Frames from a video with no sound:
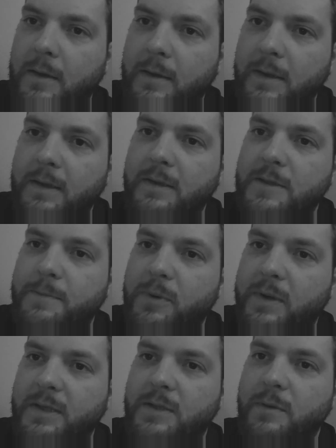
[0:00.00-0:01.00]
In this
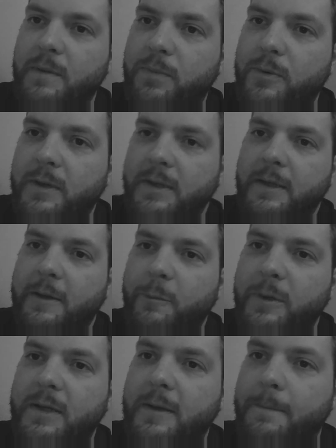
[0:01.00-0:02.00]
book, it's reported that
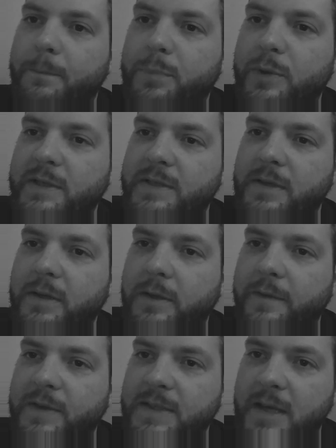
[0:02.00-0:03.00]
when a president
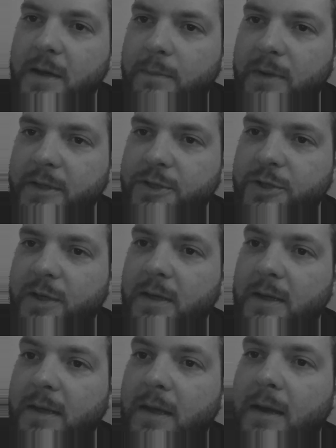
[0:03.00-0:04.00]
of
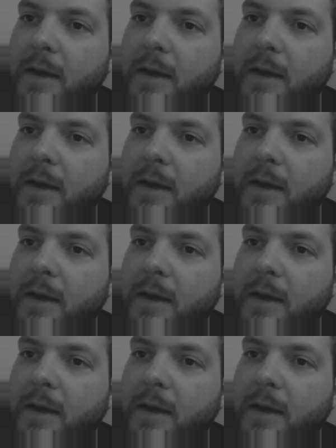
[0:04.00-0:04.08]
Azerbaijan